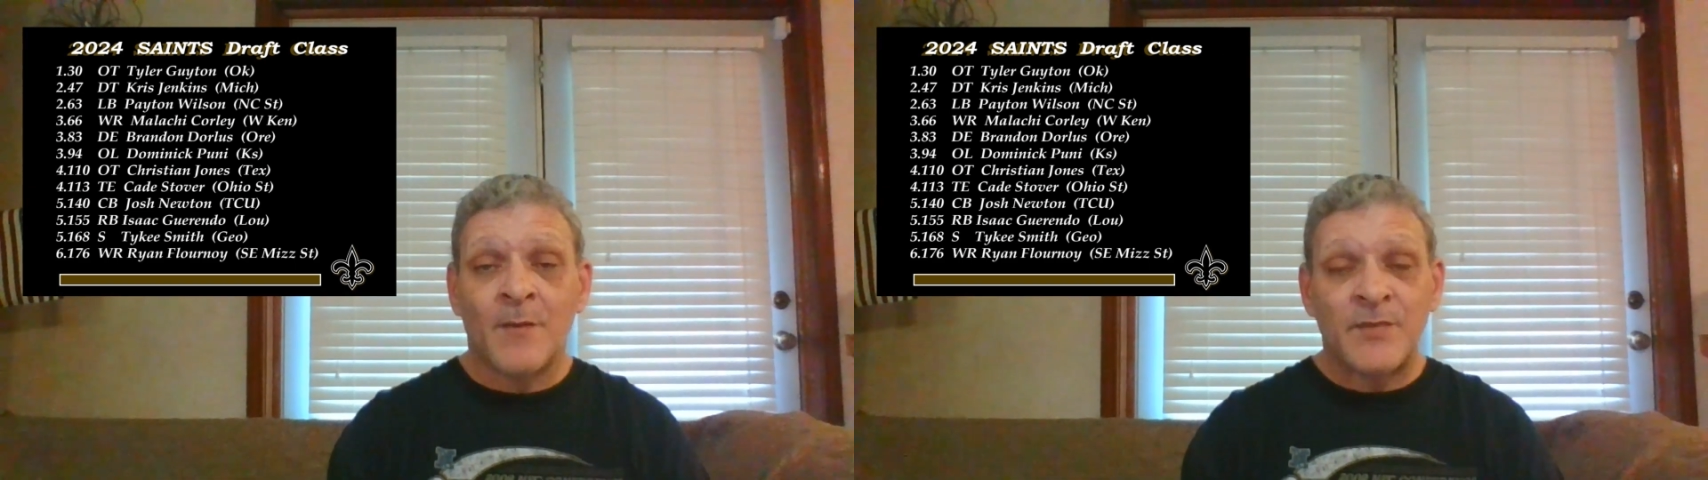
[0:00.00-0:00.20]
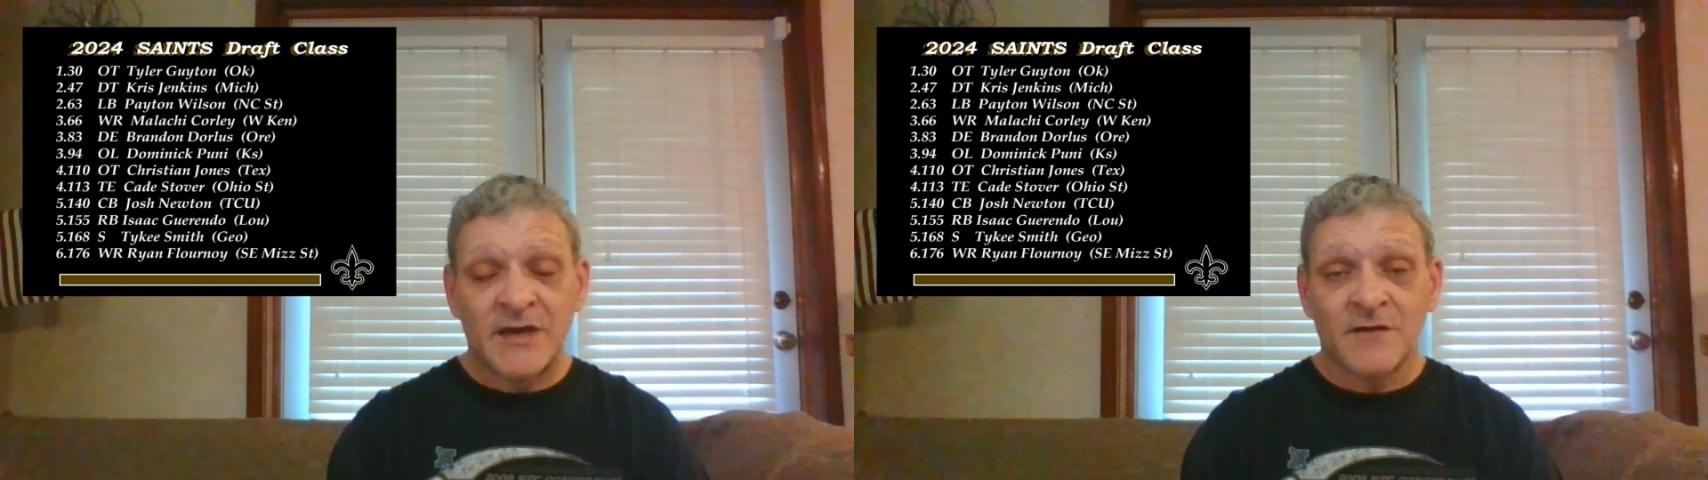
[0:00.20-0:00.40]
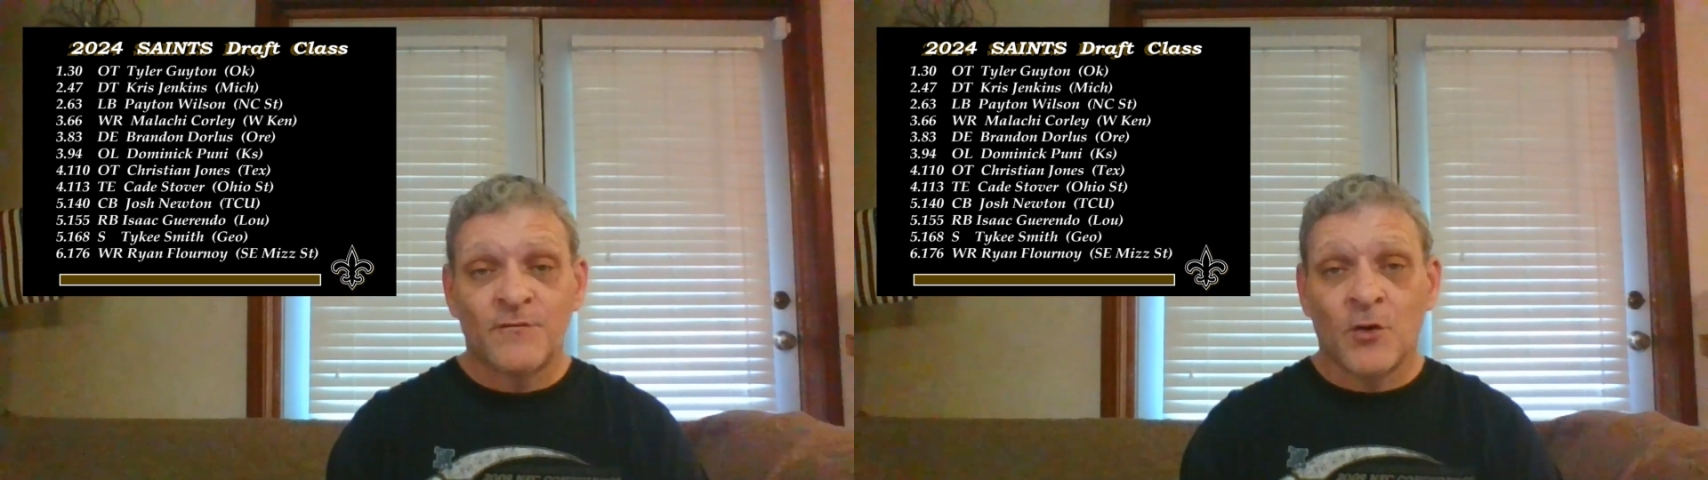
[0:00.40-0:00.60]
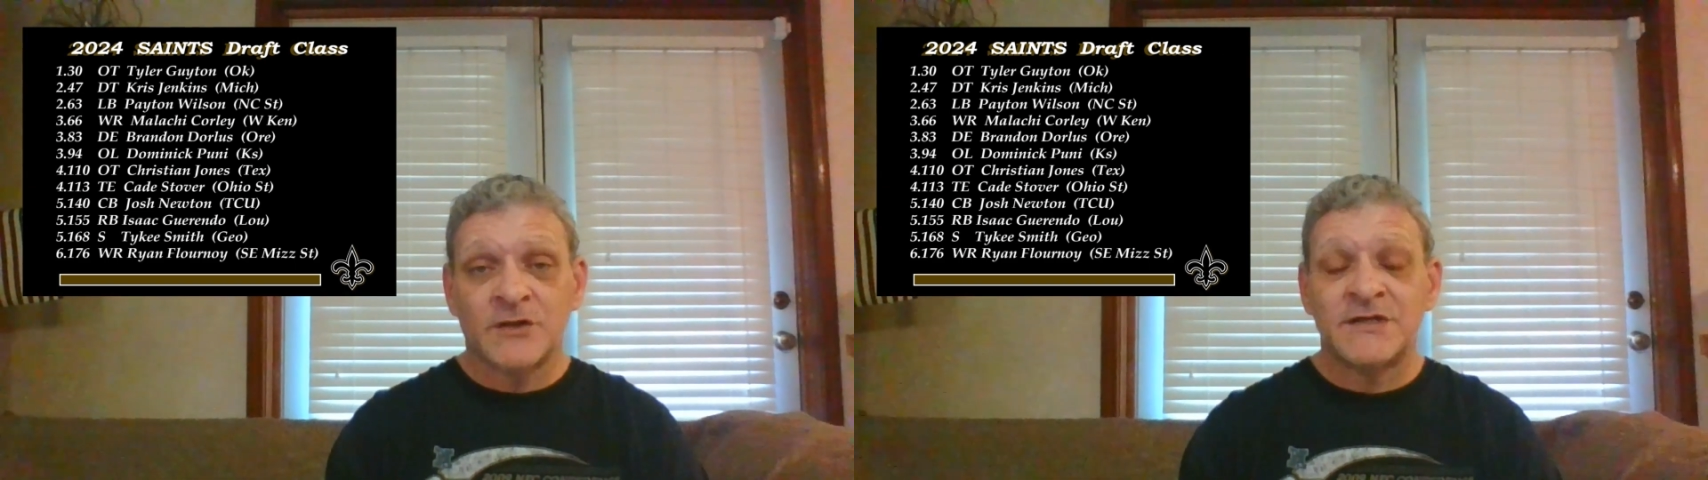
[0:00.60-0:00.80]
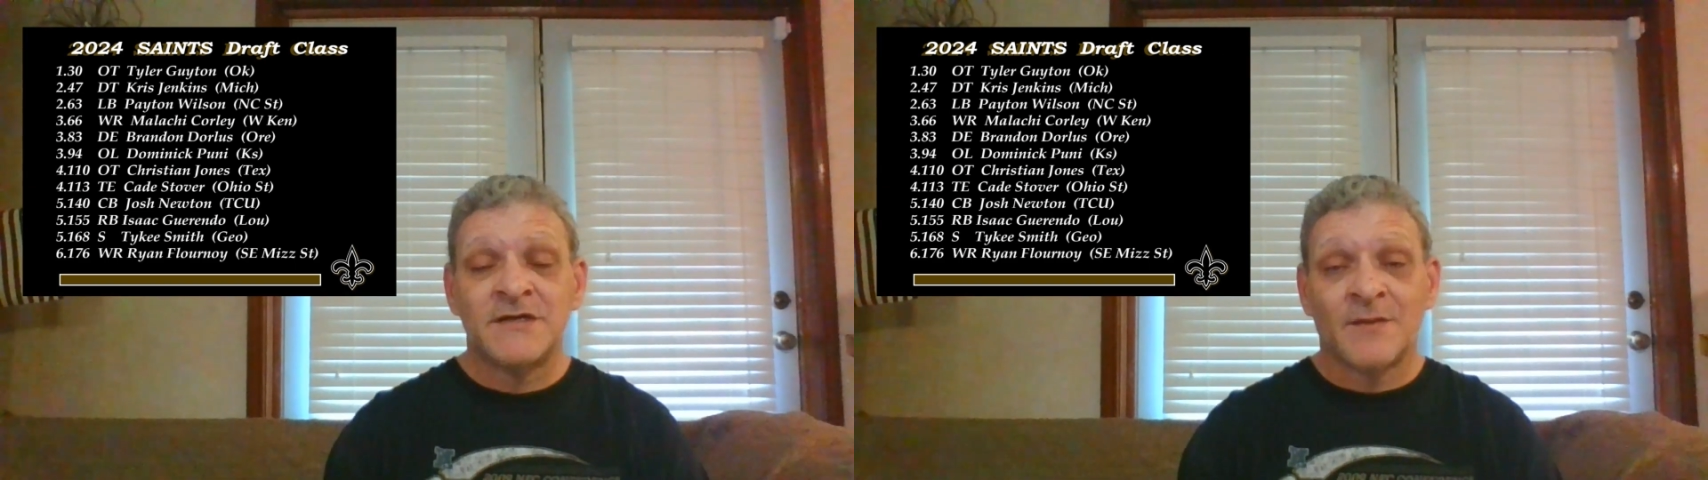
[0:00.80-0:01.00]
pick at
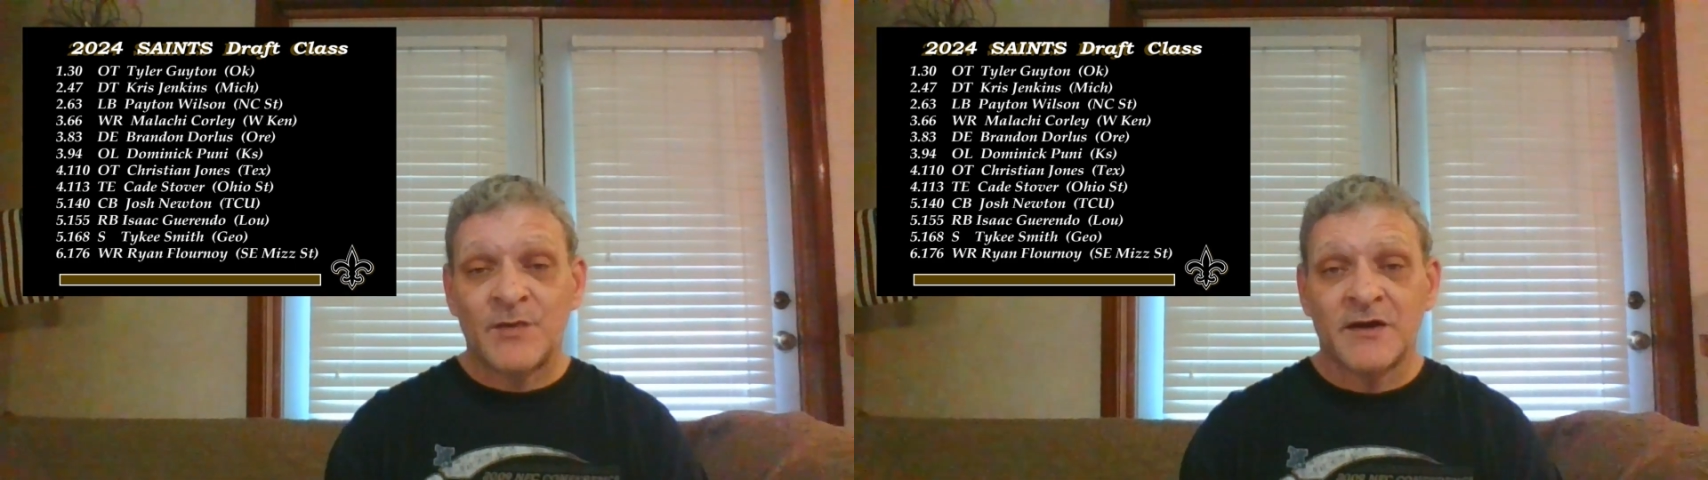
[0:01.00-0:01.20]
14, a pick at